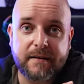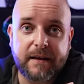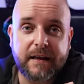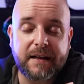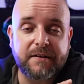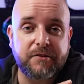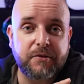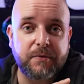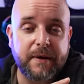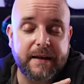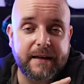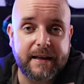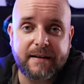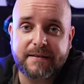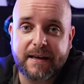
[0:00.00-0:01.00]
into
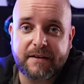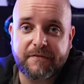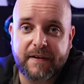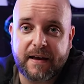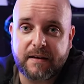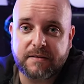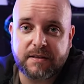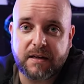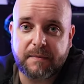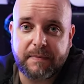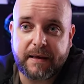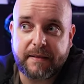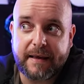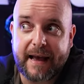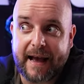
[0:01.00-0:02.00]
an intake fan is going to
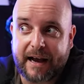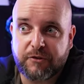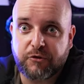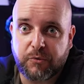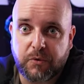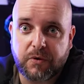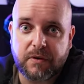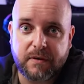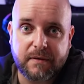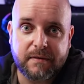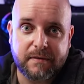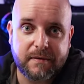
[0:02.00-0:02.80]
be the actual